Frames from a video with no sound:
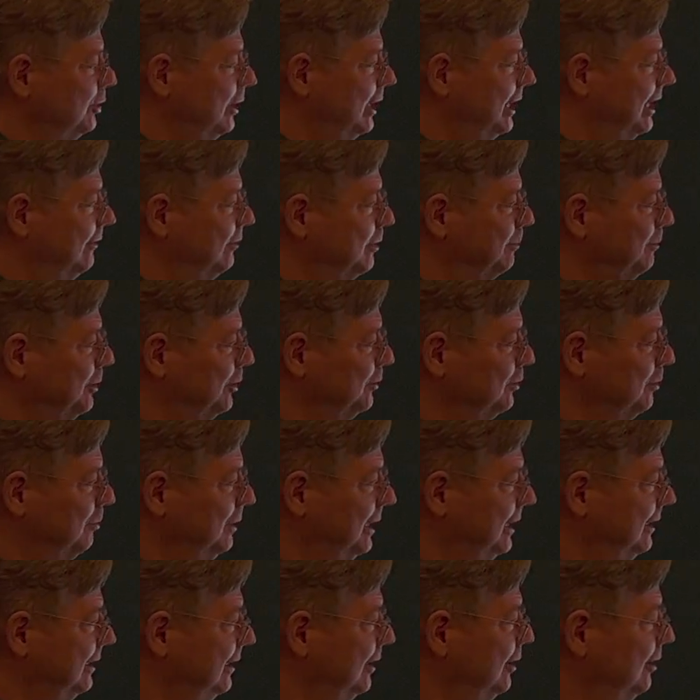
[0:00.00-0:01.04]
have the
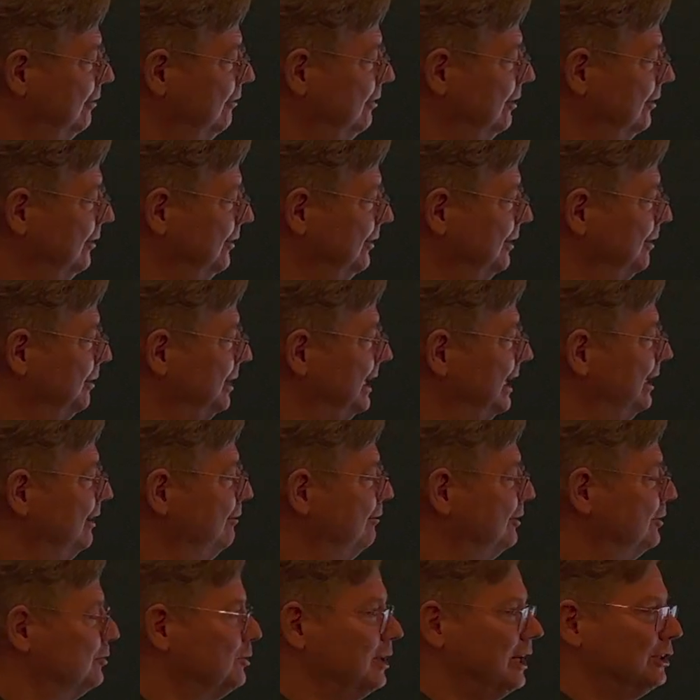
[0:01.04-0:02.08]
possibility of
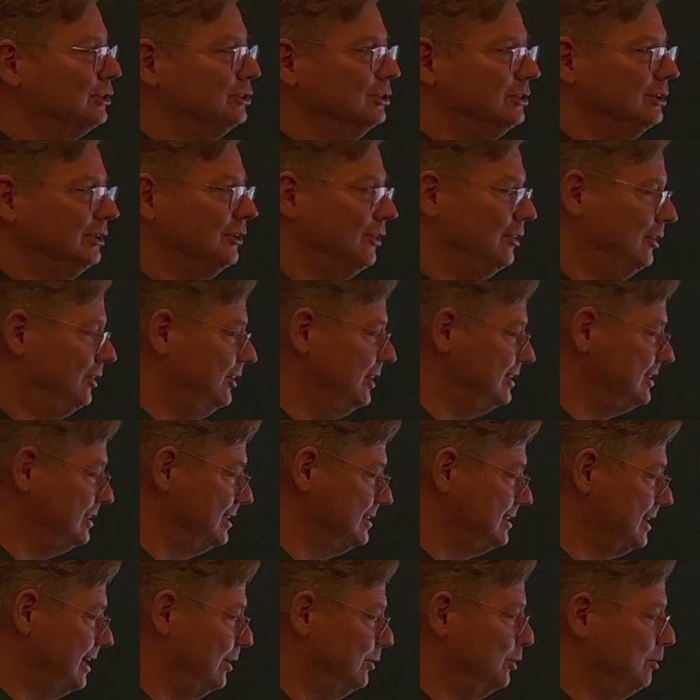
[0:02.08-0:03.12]
instruction on this
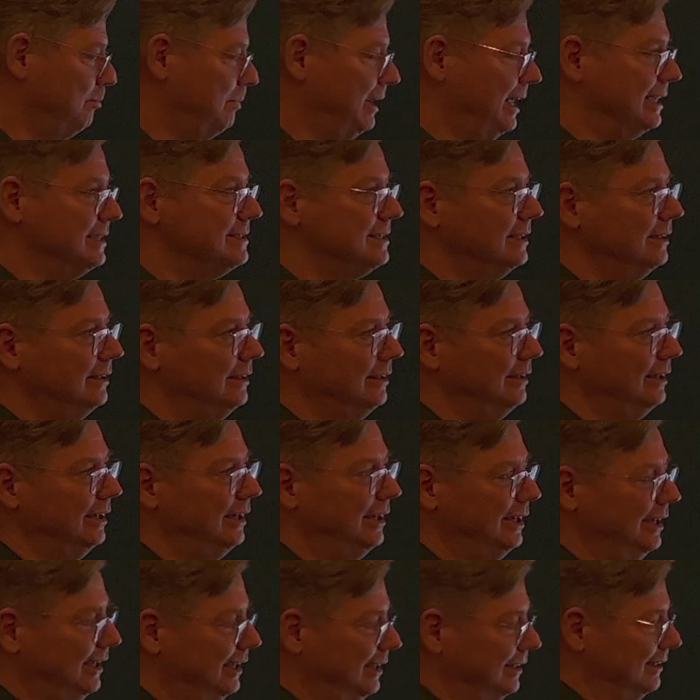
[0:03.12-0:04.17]
is how you place it,
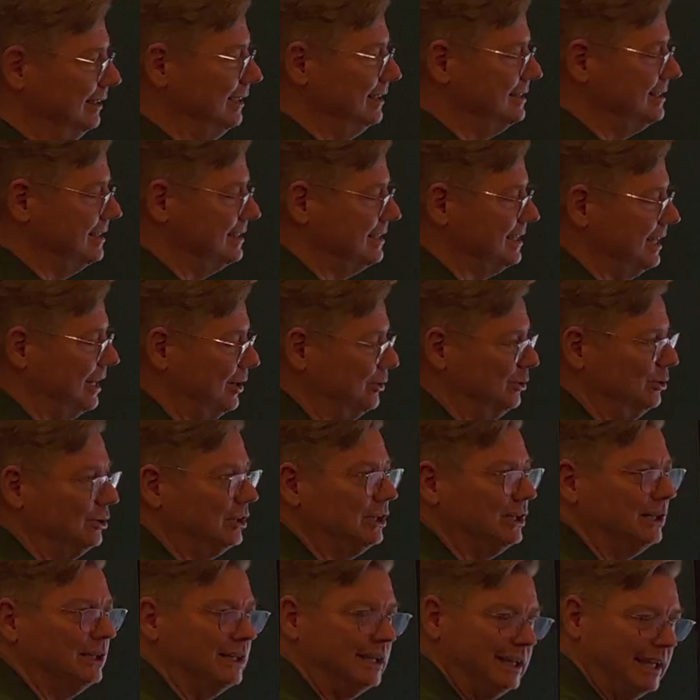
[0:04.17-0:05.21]
this is how you
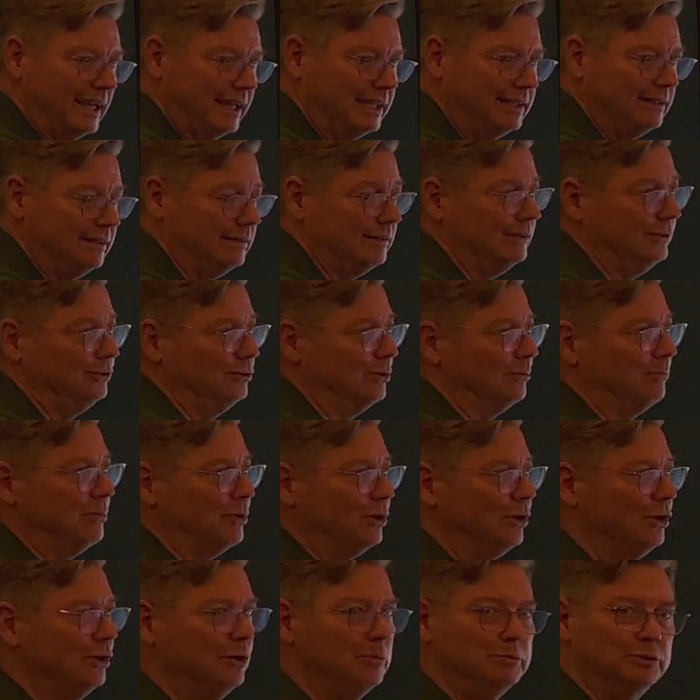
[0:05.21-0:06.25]
connect your
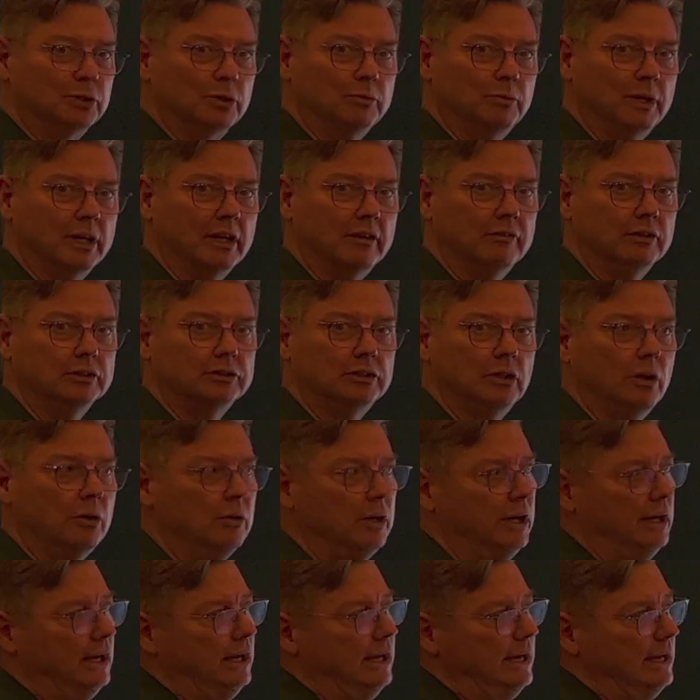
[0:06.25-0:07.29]
probes or whatever, so
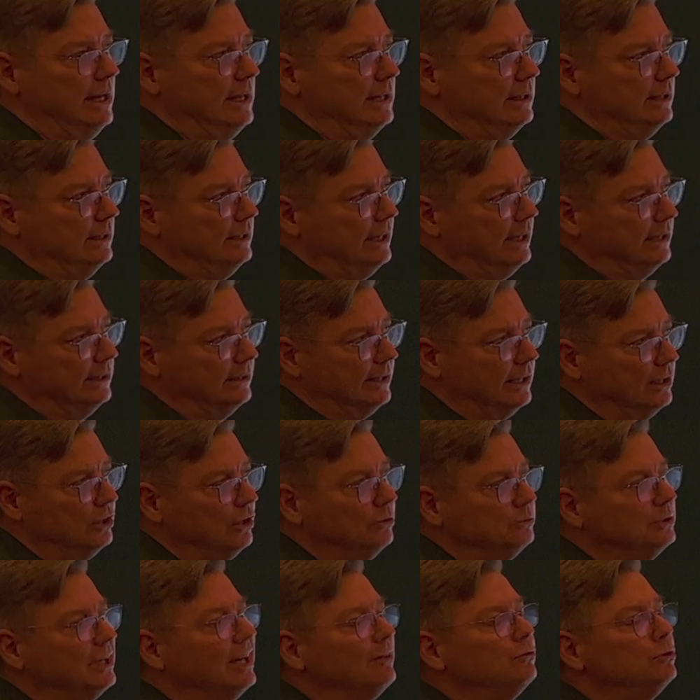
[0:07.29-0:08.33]
that they
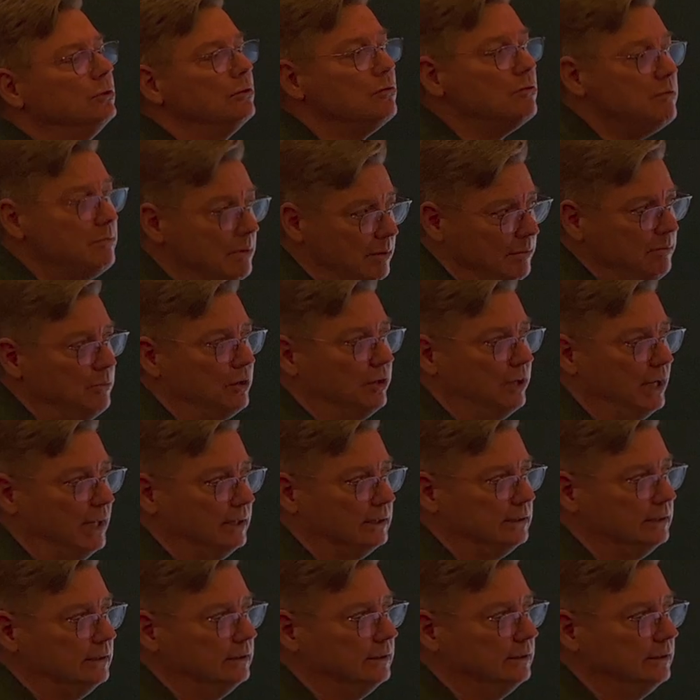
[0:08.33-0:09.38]
don't have to remember
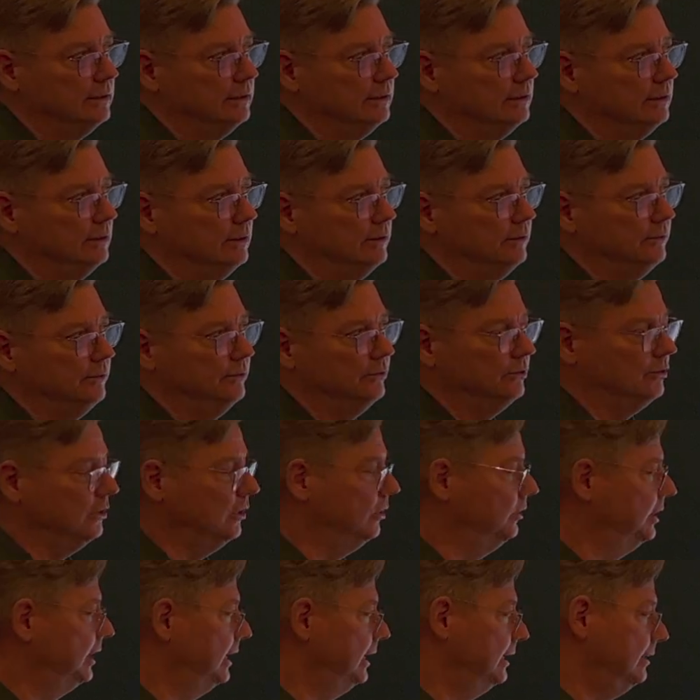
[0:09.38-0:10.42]
that. Mm -hmm.
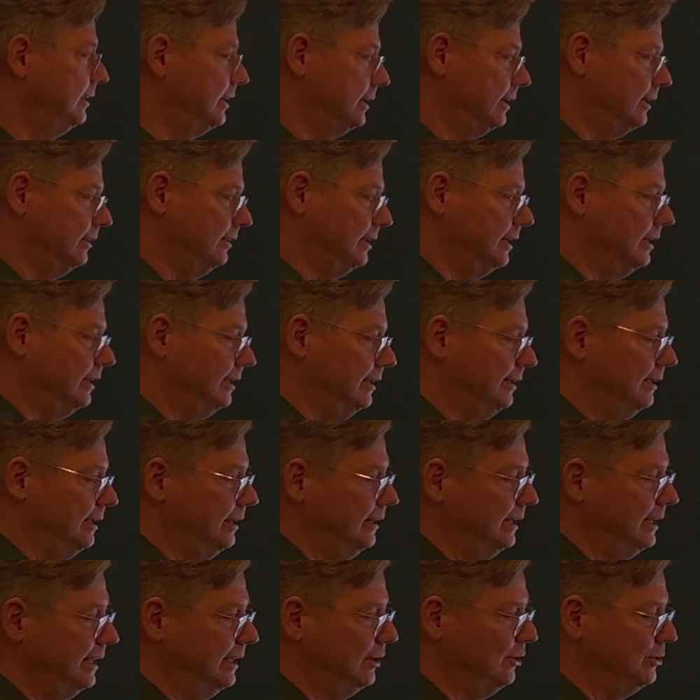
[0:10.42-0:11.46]
So they, they, they
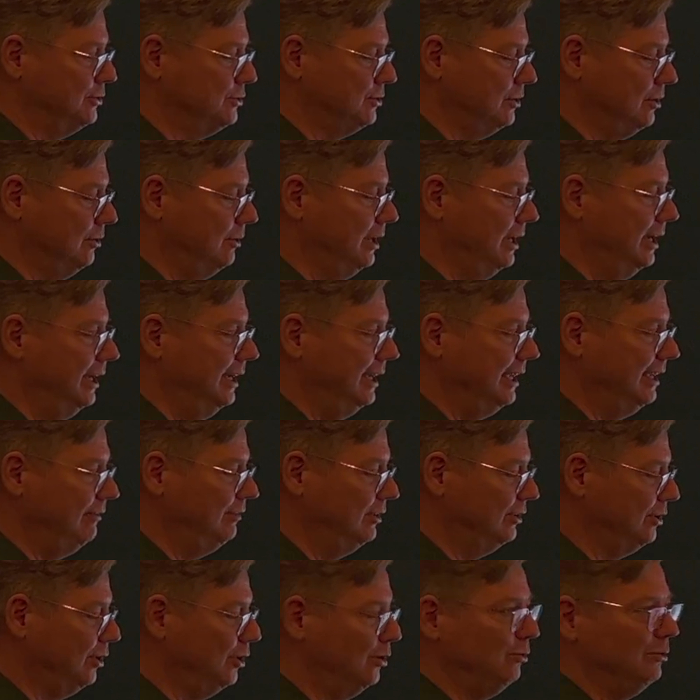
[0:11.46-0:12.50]
and, and, also
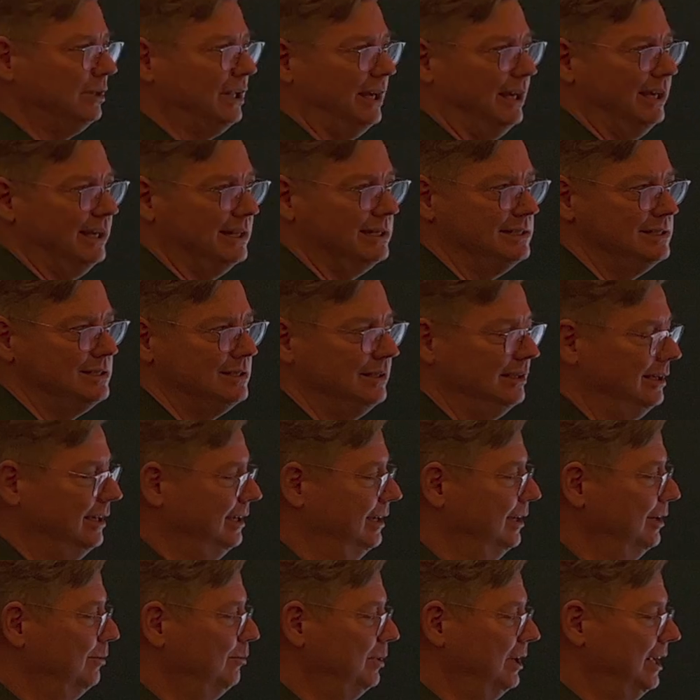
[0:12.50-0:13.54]
even the old hands
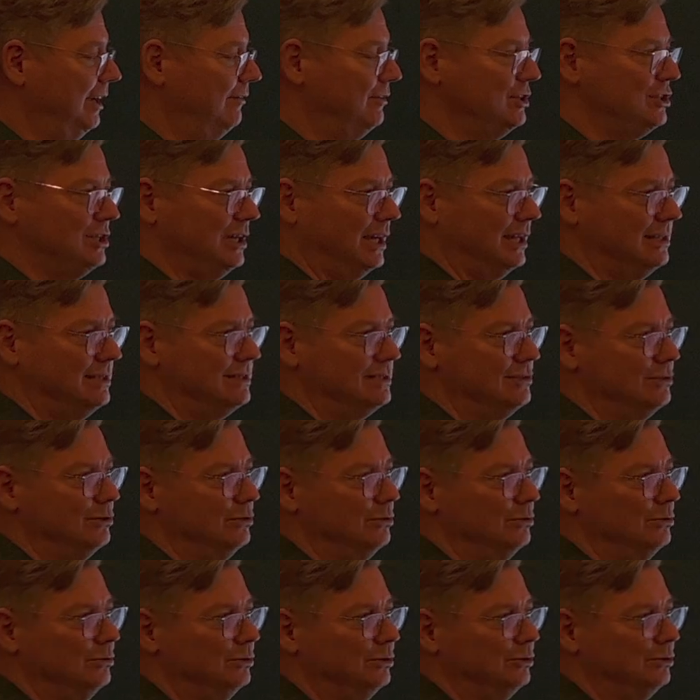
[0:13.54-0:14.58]
will have a chance
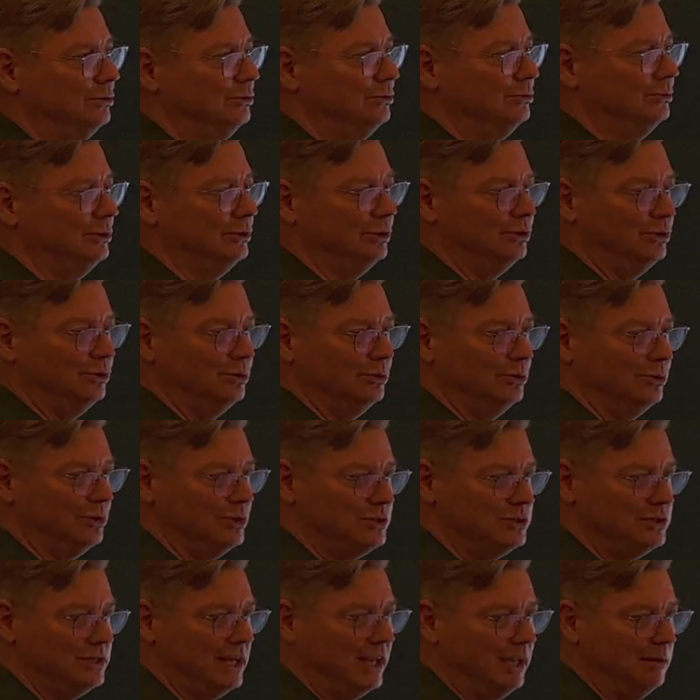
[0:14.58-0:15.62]
to, to do the
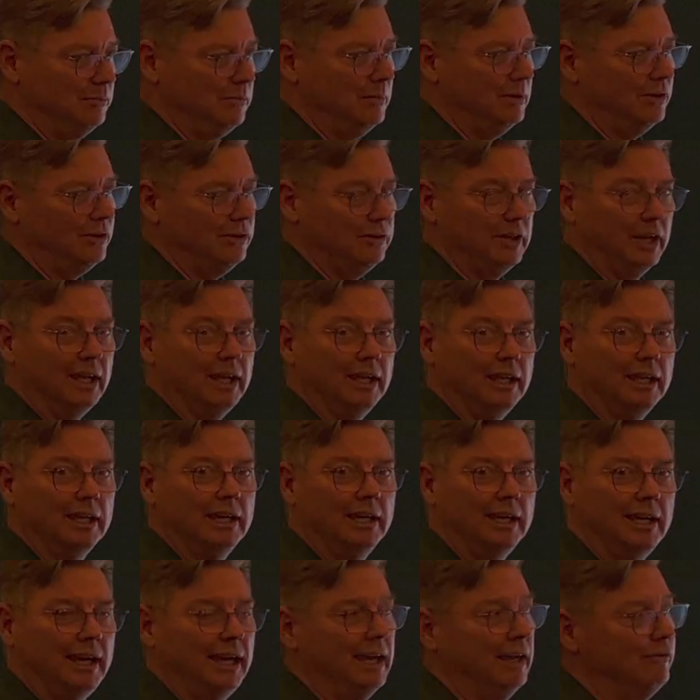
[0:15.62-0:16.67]
same thing
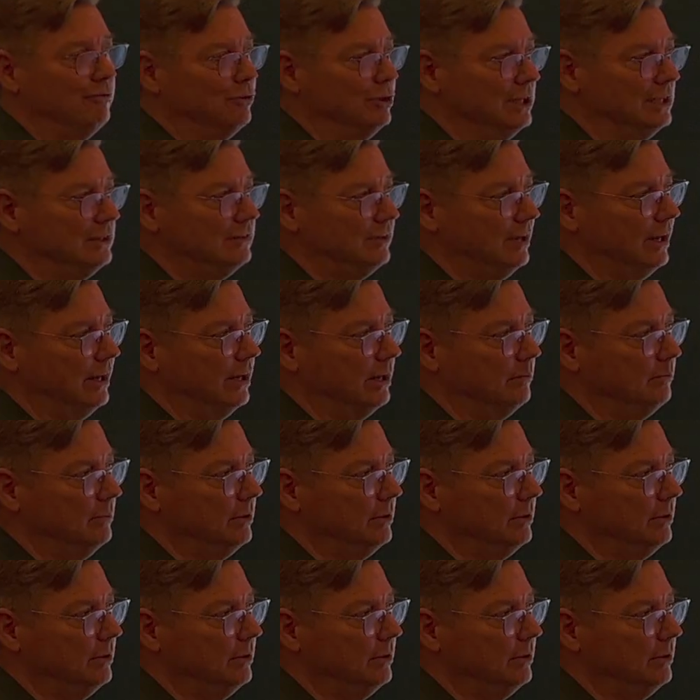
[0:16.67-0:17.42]
every time.